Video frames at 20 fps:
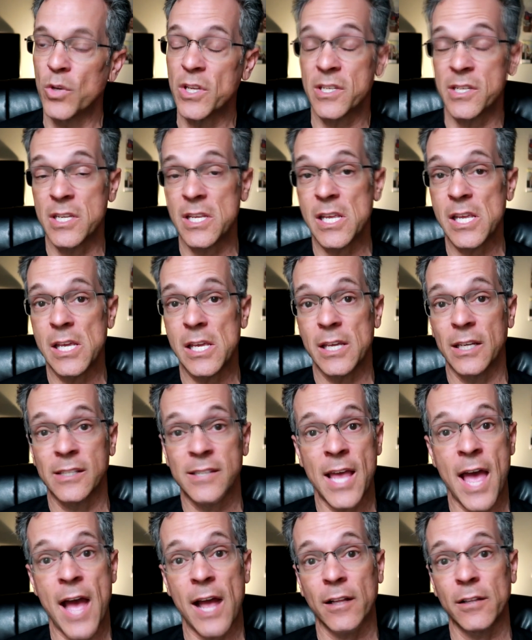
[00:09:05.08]
we see
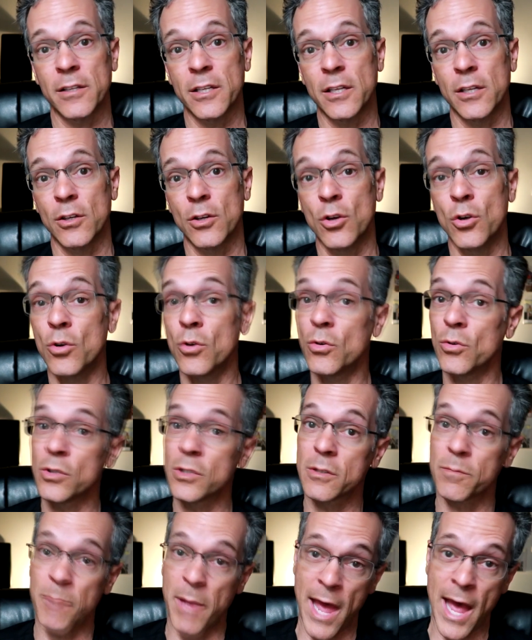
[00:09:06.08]
exactly
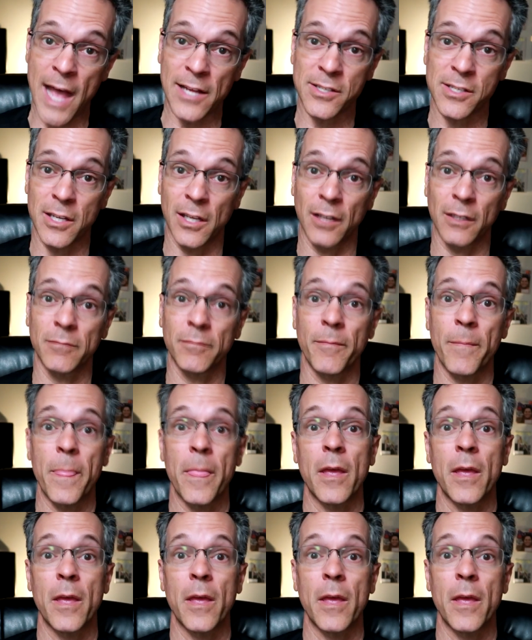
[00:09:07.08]
who's passing,